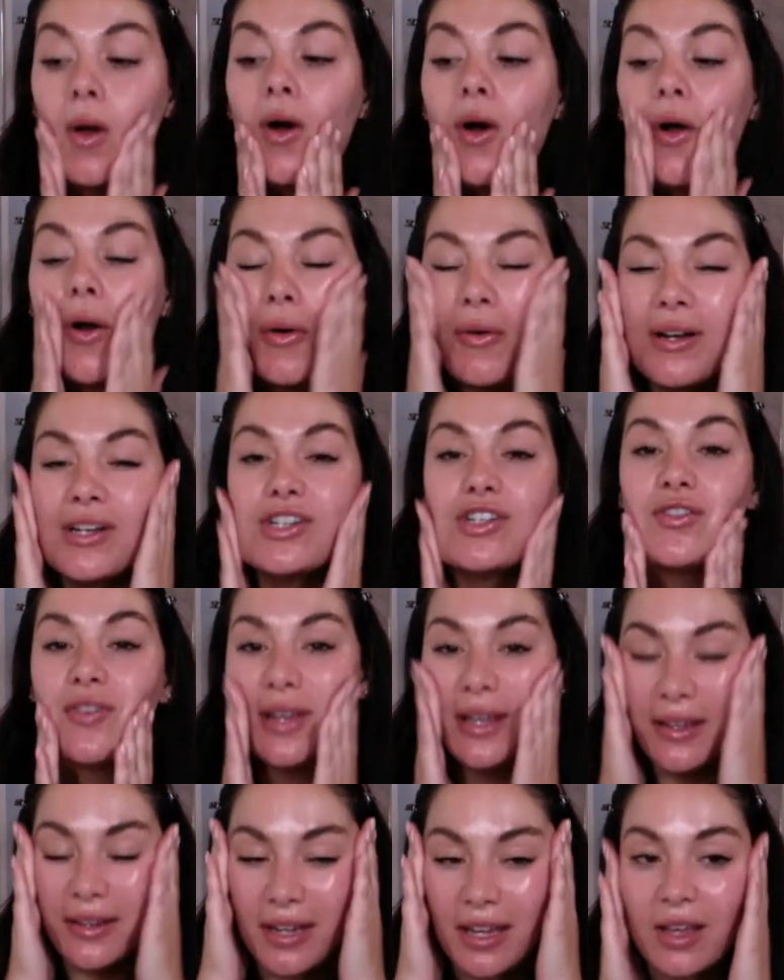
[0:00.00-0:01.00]
orange
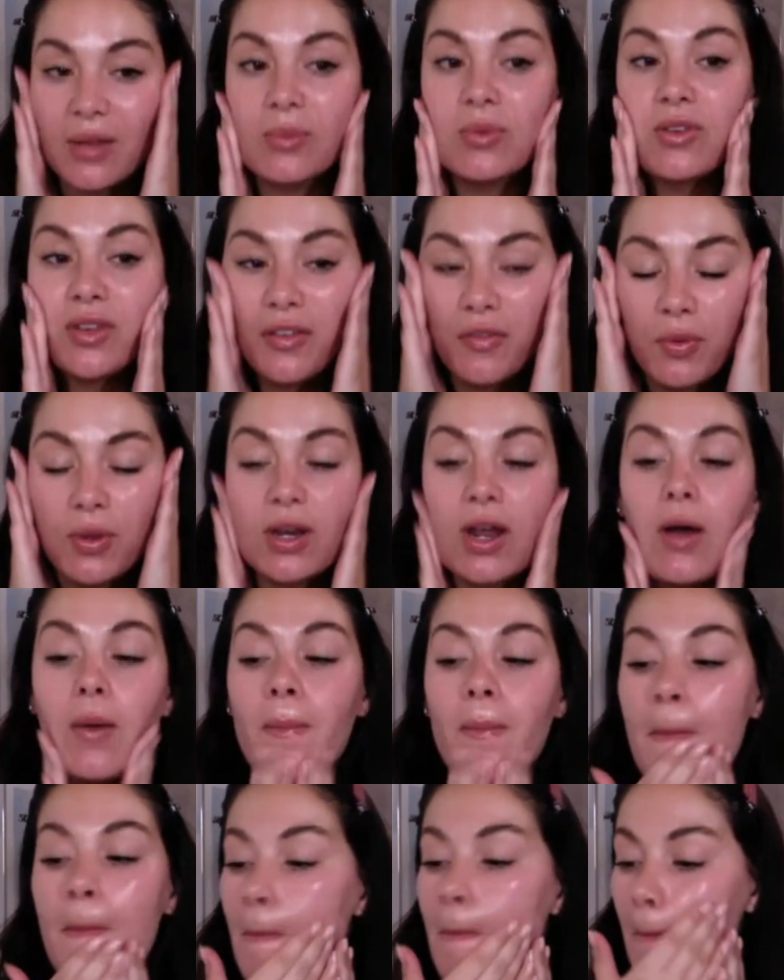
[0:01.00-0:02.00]
fingertips if we
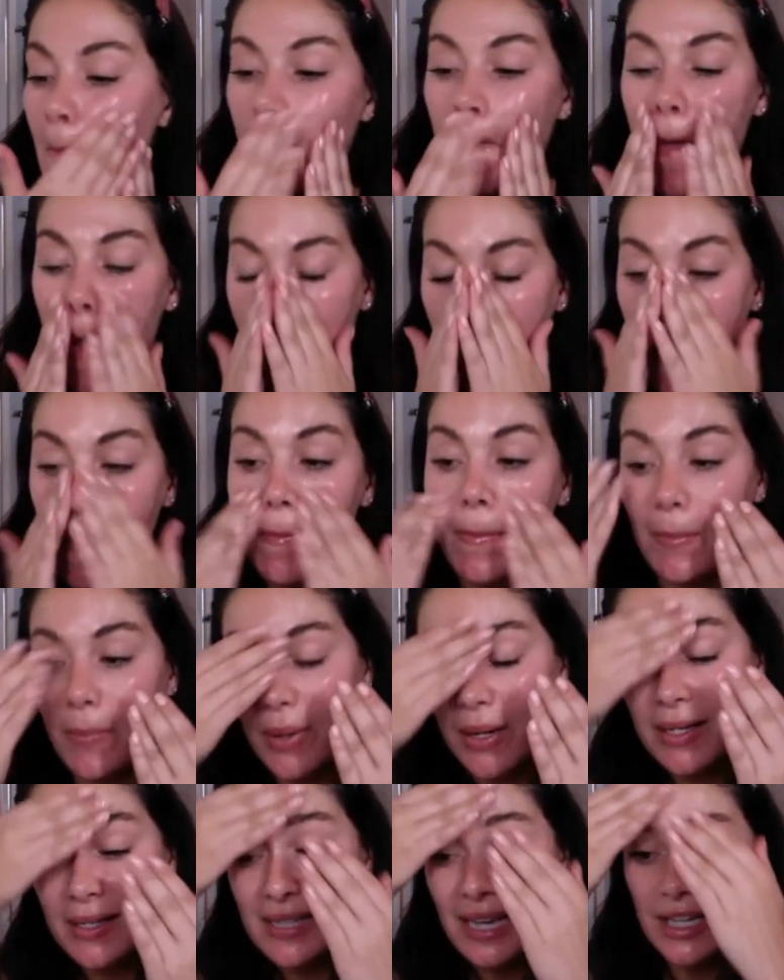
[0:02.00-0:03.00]
don't.
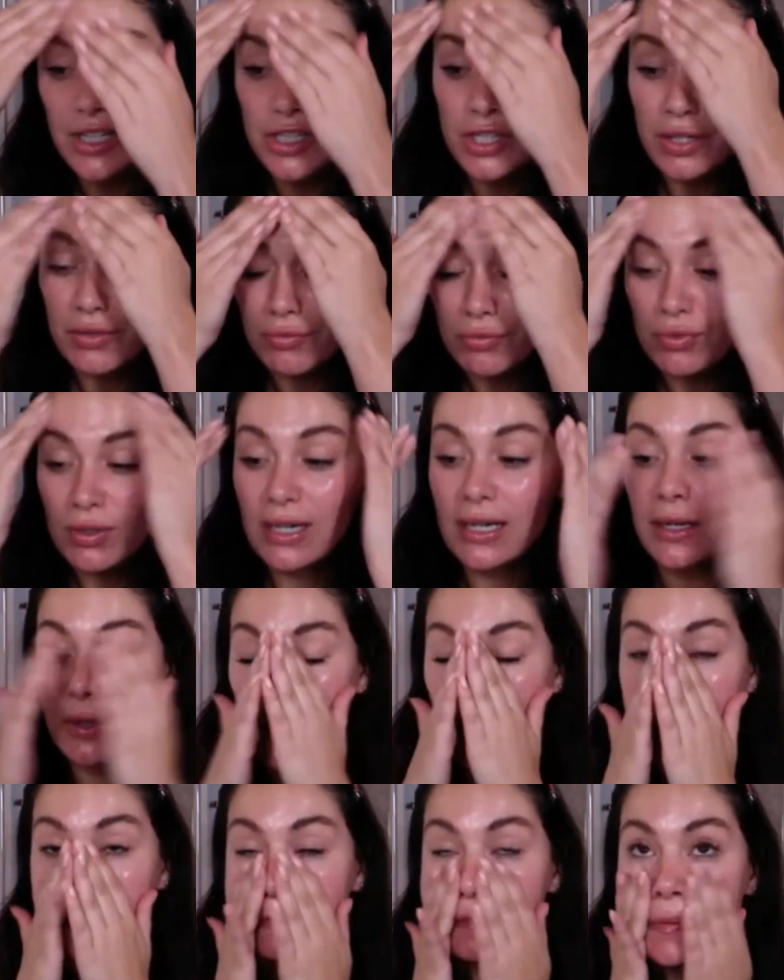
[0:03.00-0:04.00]
But it's actually a really
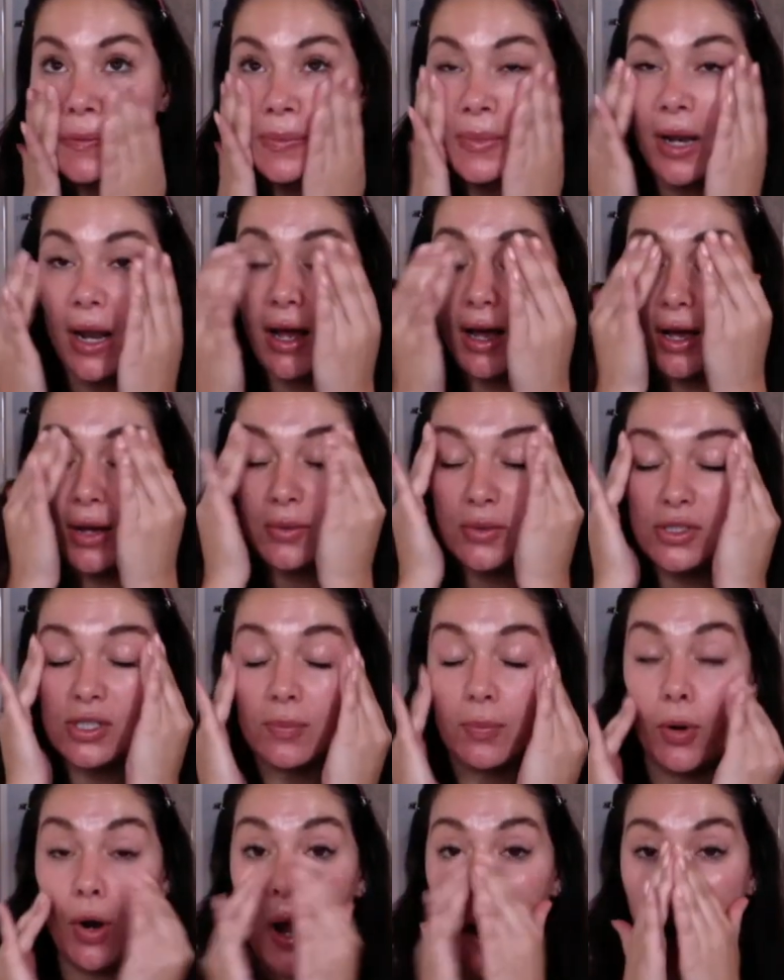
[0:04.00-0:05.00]
nice formula. I was
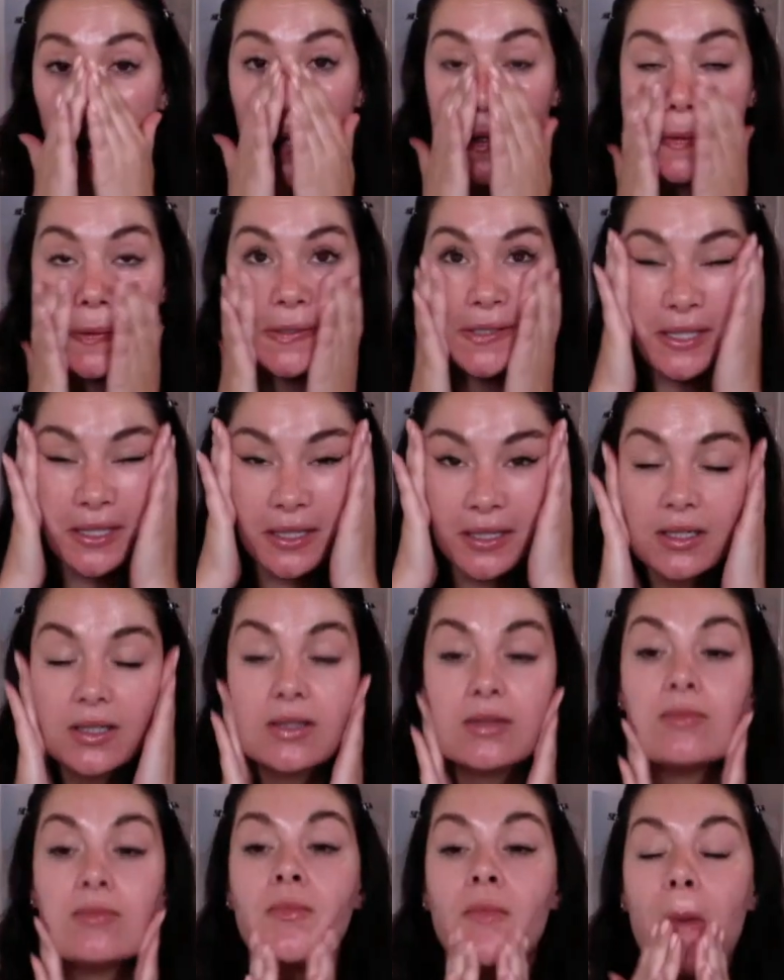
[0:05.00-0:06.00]
surprised.
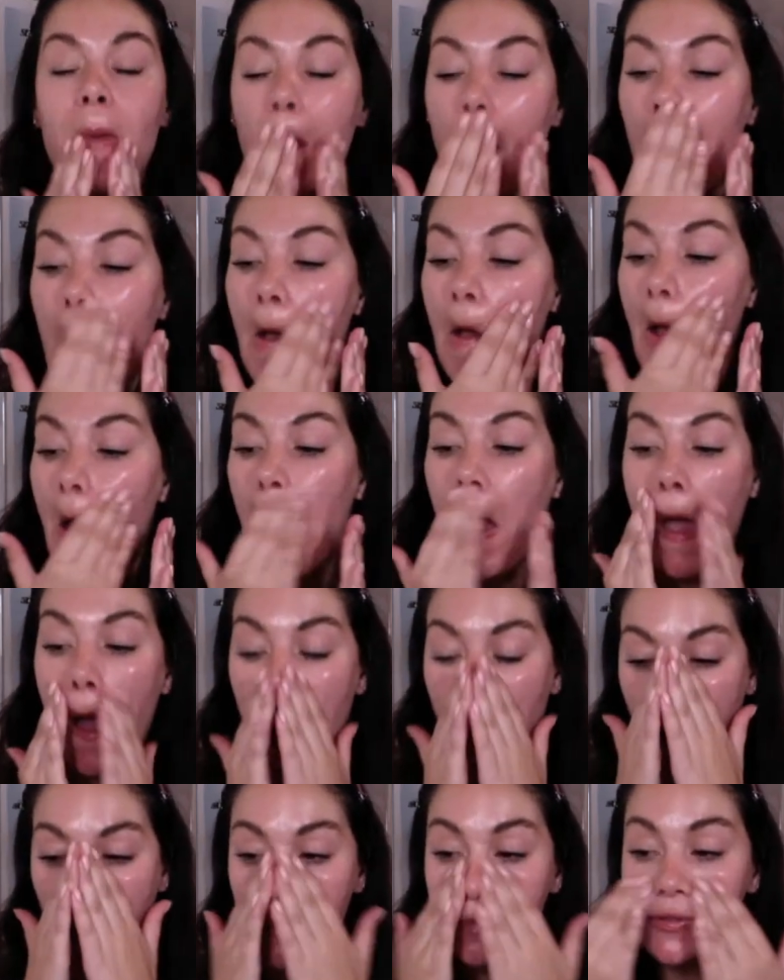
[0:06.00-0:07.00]

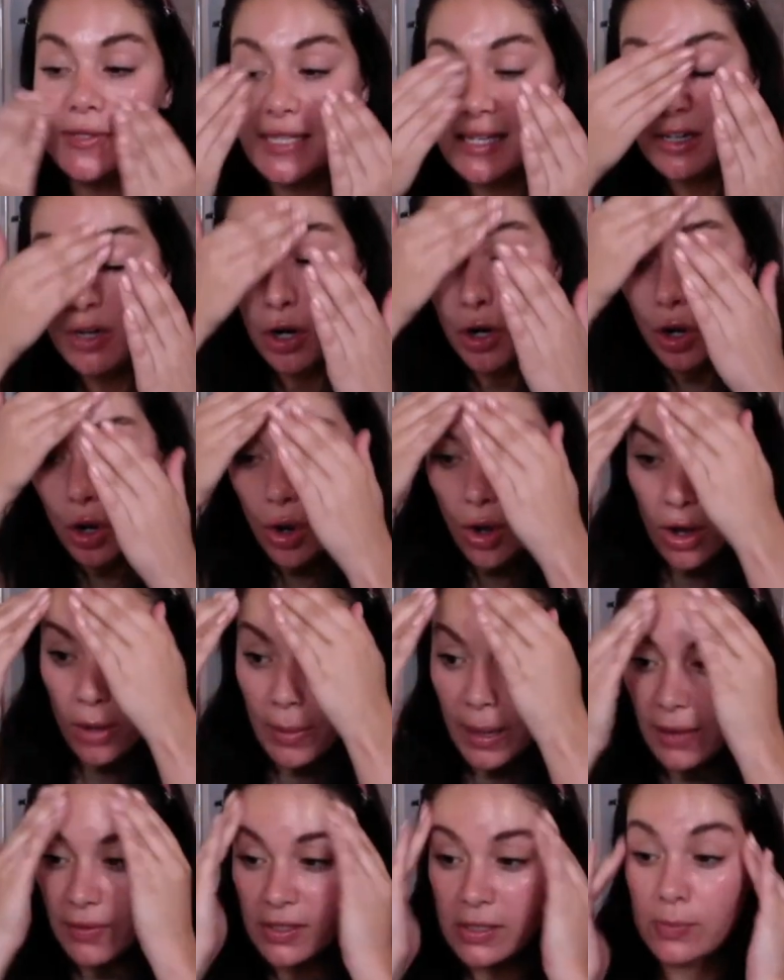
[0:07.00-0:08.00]
I've seen a lot
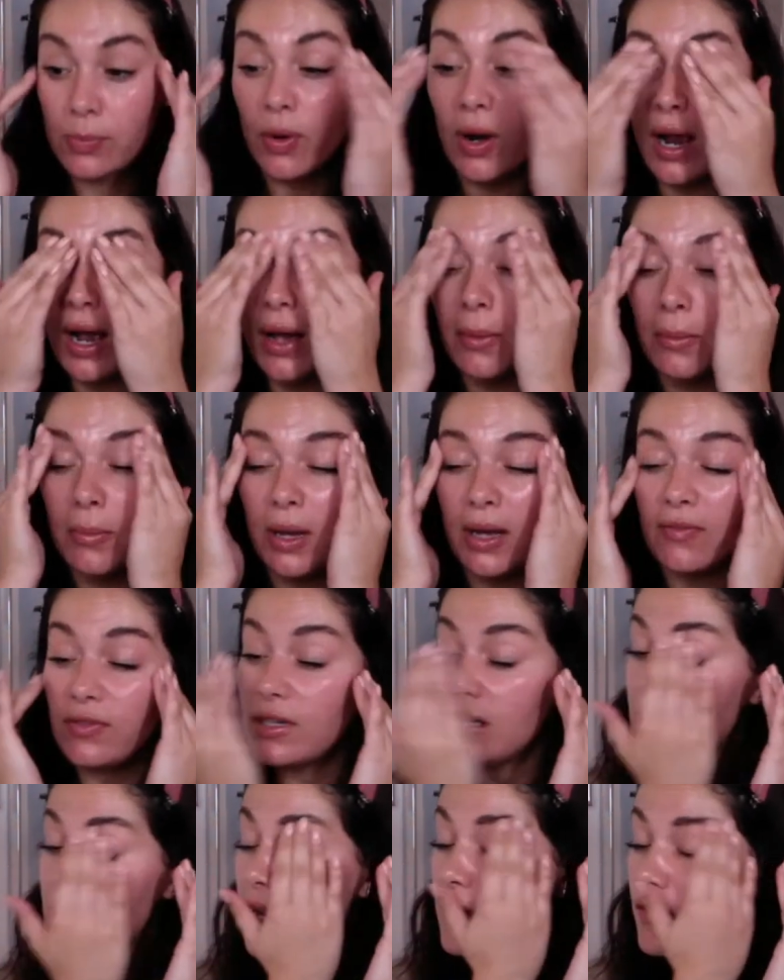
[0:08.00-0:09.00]
about this brand, but I've
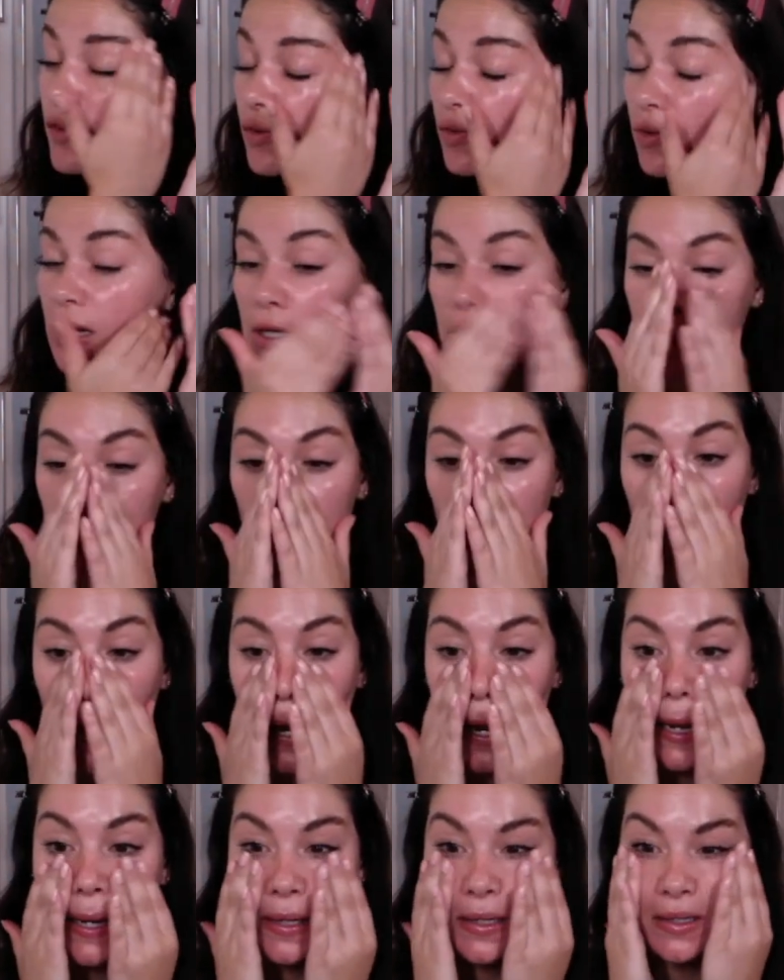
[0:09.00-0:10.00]
never really
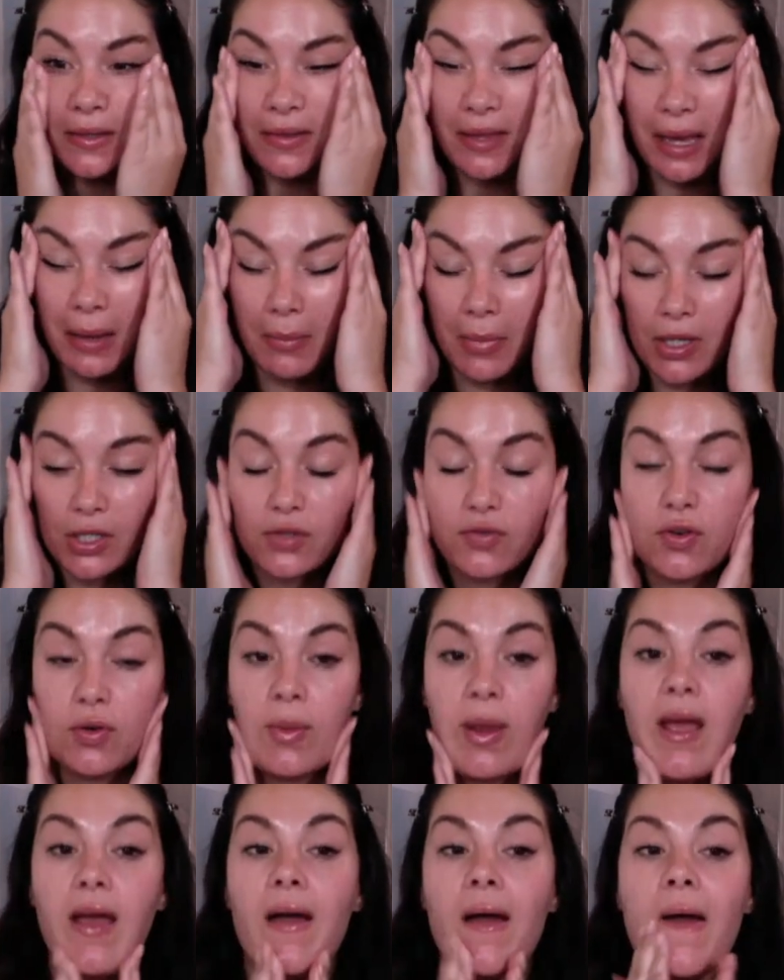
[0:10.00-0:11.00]
tried that much from
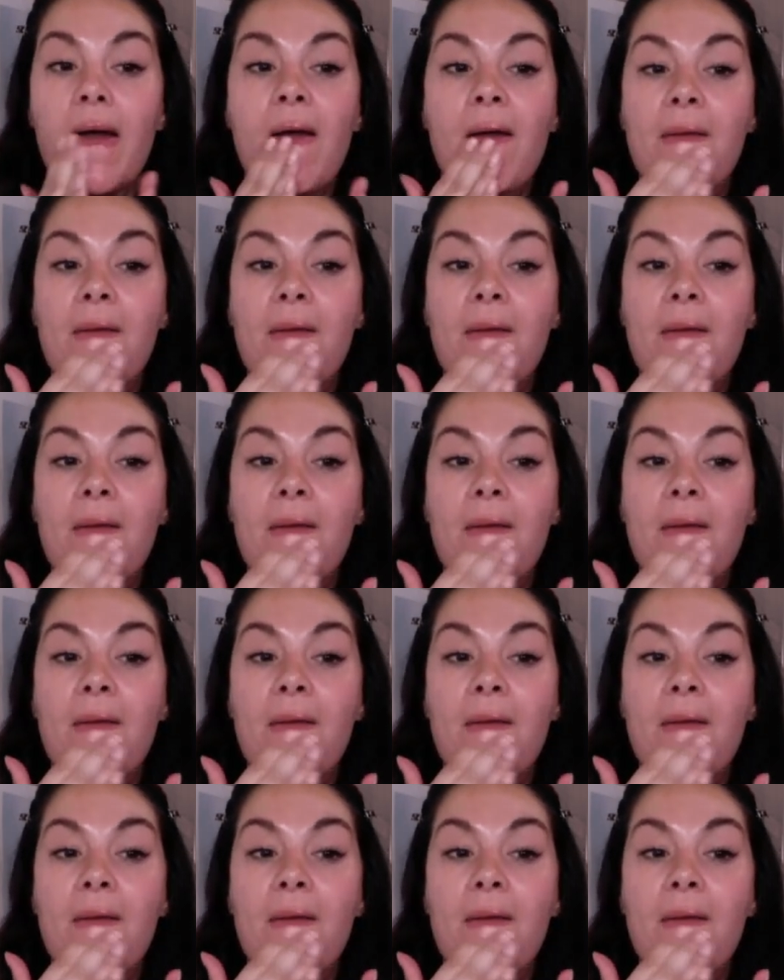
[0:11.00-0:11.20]
it.